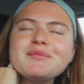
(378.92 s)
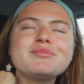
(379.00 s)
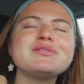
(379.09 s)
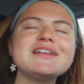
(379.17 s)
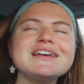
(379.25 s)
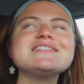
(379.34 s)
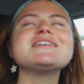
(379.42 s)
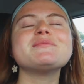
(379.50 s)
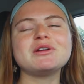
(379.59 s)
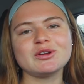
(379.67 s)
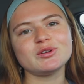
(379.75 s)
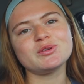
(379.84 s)
please let
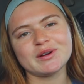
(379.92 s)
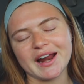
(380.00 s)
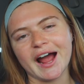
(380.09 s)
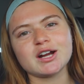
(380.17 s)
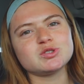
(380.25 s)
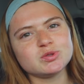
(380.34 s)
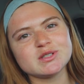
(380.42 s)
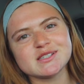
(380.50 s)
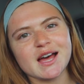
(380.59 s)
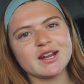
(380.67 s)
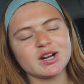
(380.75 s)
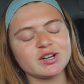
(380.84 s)
me do an actual
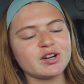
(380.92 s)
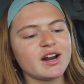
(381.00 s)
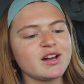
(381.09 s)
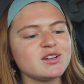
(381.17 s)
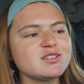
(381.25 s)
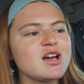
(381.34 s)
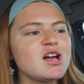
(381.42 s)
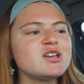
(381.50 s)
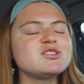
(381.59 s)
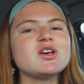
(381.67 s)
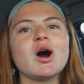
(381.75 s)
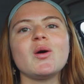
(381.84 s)
design on your nails.
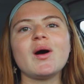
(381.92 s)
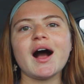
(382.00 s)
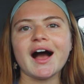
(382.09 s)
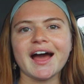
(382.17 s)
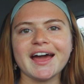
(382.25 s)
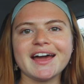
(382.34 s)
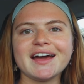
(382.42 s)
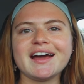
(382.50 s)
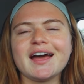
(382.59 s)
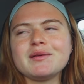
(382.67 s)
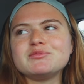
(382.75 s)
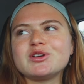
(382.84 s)
So I
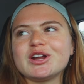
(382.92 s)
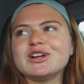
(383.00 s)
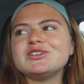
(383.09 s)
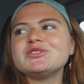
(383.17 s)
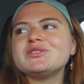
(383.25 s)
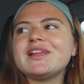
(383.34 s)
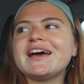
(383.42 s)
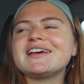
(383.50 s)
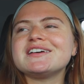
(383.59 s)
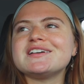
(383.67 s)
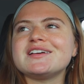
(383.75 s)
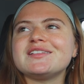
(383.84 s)
am gonna do like
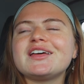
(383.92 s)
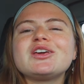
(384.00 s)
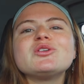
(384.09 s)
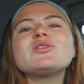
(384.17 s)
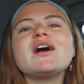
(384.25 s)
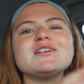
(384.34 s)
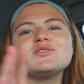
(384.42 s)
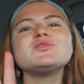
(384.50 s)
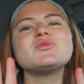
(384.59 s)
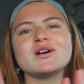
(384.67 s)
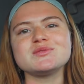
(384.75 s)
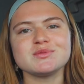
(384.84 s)
a, like, you
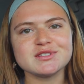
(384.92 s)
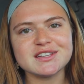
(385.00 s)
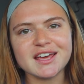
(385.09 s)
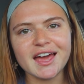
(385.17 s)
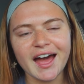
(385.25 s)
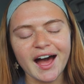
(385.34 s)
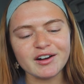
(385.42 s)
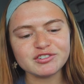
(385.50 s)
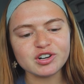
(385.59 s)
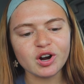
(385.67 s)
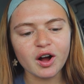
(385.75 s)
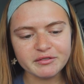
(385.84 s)
guys will see
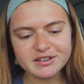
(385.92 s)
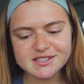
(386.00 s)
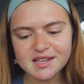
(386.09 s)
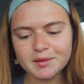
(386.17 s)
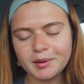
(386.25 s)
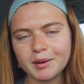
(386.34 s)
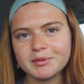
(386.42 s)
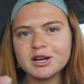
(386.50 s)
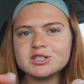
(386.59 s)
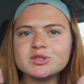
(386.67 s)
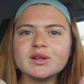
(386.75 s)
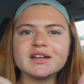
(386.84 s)
after obviously, but I'm
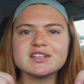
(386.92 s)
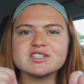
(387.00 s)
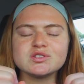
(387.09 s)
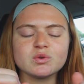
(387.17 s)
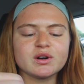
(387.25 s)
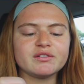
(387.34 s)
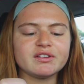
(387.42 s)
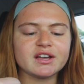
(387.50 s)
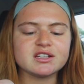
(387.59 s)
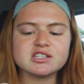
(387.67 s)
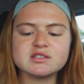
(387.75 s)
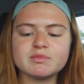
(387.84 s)
gonna do like a sort of like
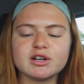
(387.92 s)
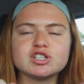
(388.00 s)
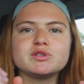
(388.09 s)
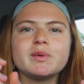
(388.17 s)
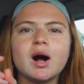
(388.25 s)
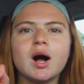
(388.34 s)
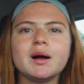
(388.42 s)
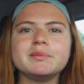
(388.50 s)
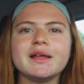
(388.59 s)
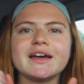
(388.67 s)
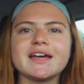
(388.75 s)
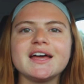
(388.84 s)
a SpongeBob,
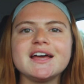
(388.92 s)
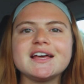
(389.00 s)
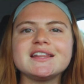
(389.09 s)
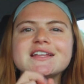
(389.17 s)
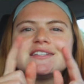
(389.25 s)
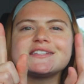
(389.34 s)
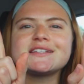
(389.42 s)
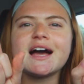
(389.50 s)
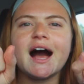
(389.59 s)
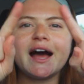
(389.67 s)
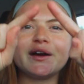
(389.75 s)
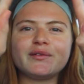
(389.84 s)
like the
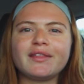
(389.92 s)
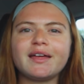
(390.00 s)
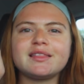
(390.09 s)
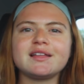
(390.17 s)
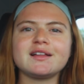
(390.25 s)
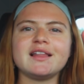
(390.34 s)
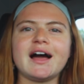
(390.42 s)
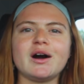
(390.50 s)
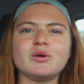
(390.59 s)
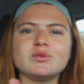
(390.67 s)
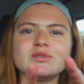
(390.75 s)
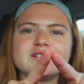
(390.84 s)
sky with like the
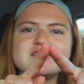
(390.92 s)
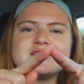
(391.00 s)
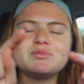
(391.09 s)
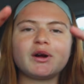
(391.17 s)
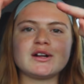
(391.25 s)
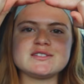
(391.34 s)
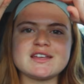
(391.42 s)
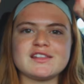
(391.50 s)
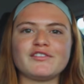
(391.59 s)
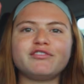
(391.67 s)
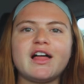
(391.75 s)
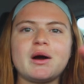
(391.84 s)
clouds, where it's like
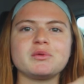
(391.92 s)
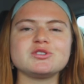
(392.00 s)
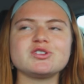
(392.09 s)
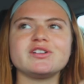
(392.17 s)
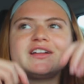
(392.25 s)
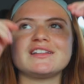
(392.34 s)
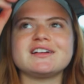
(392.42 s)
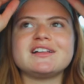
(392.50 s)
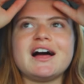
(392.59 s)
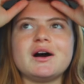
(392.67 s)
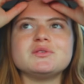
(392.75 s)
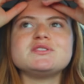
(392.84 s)
the flowers are like the
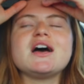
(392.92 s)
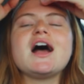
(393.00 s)
clouds.